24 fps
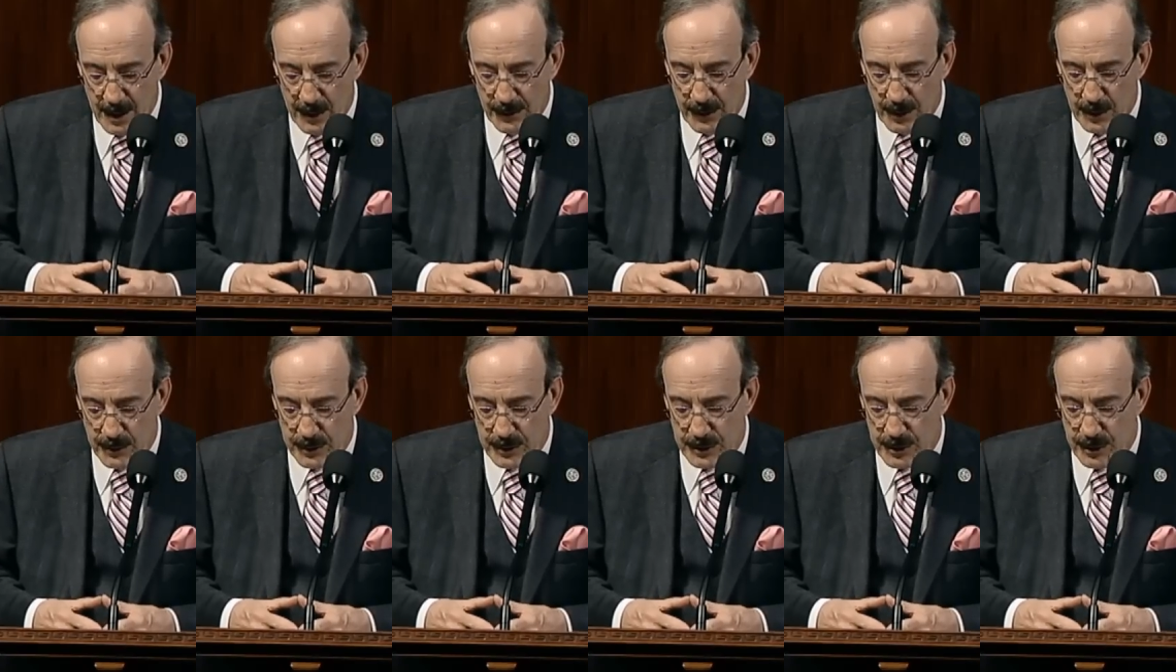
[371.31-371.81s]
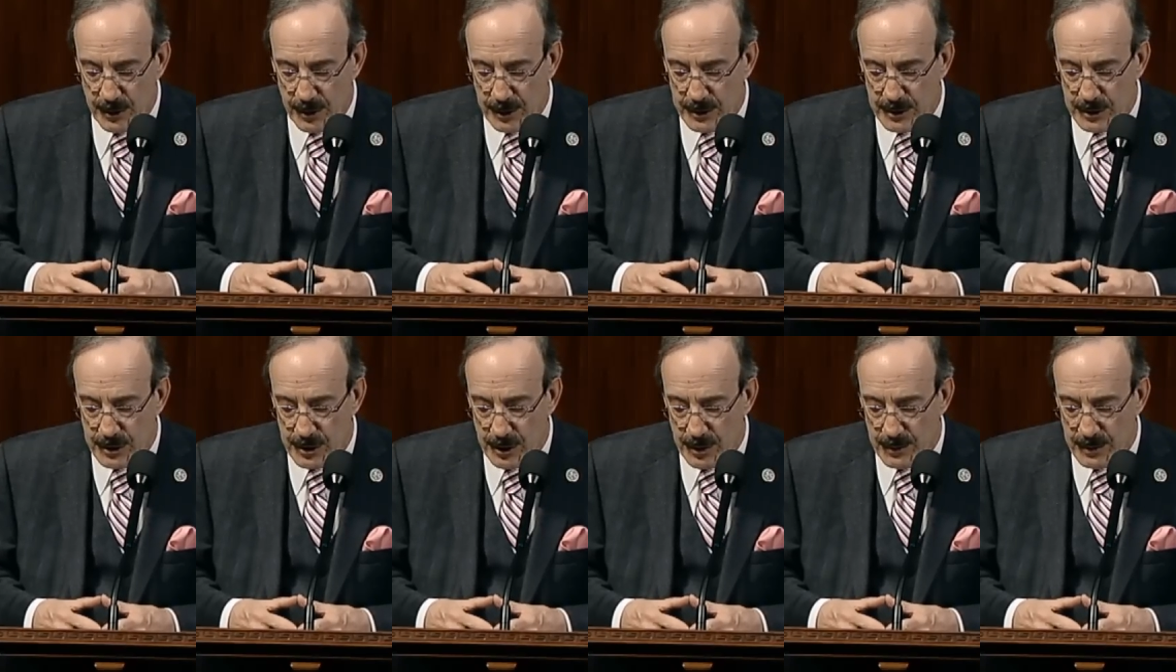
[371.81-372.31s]
Those
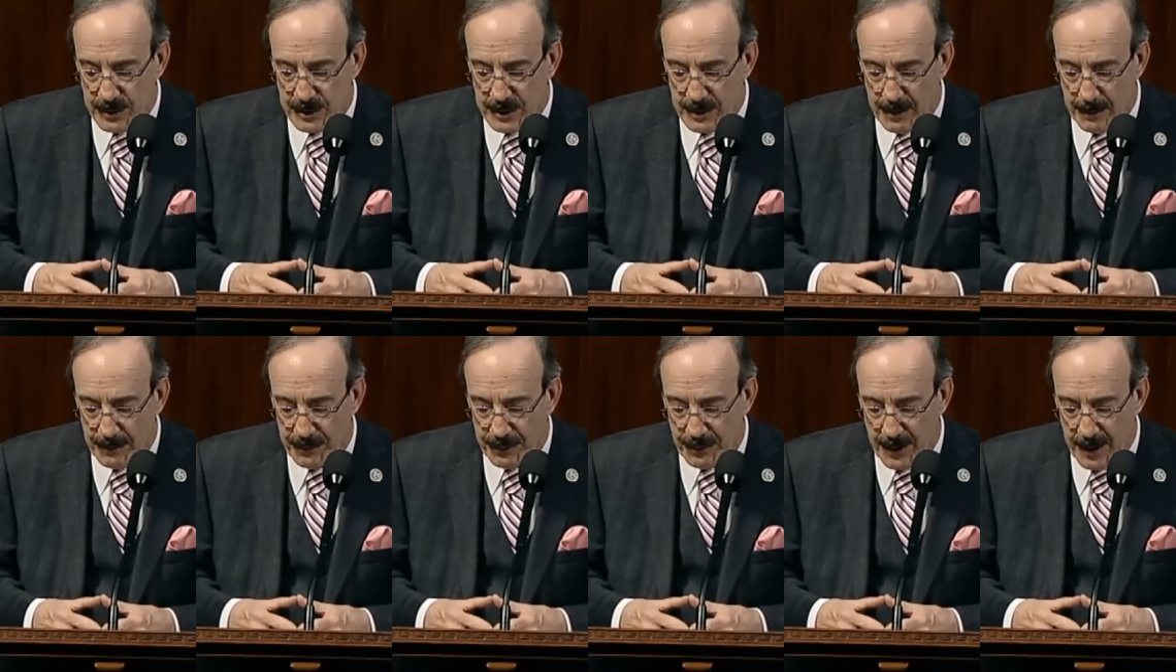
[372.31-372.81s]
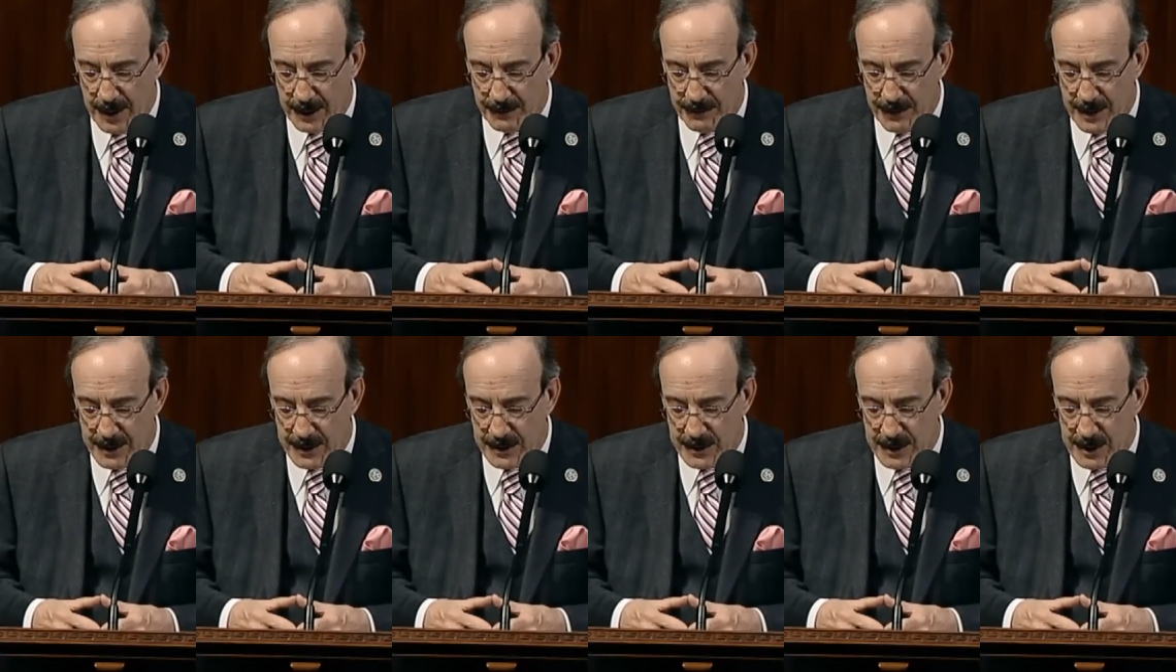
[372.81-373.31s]
talks showed some
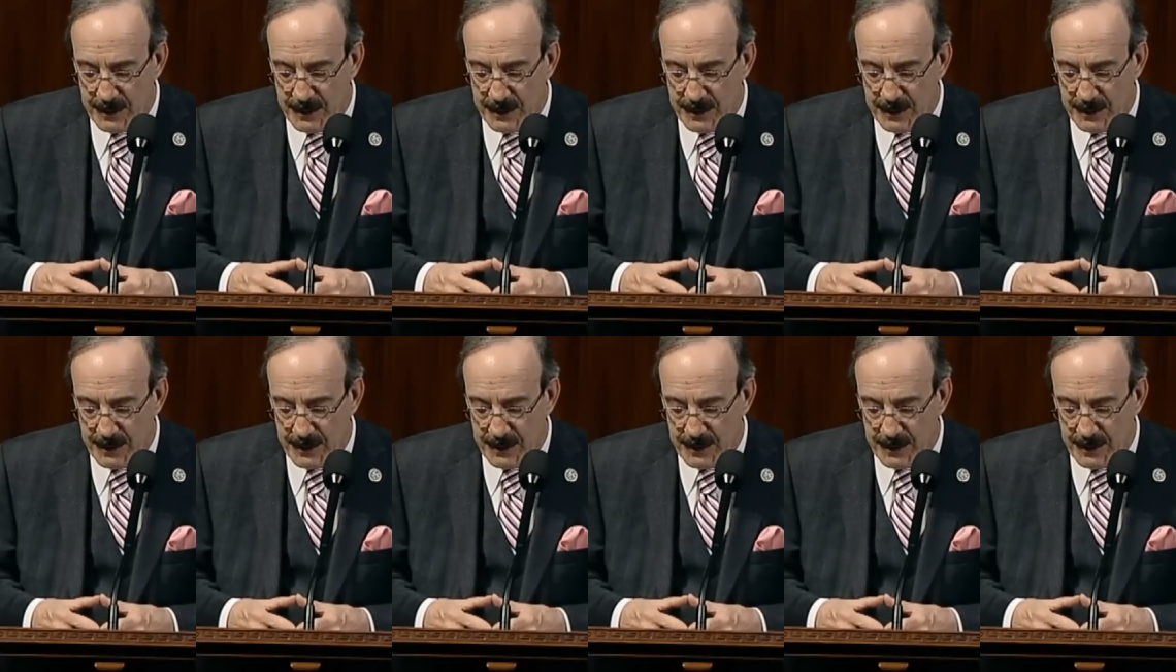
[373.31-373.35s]
progress.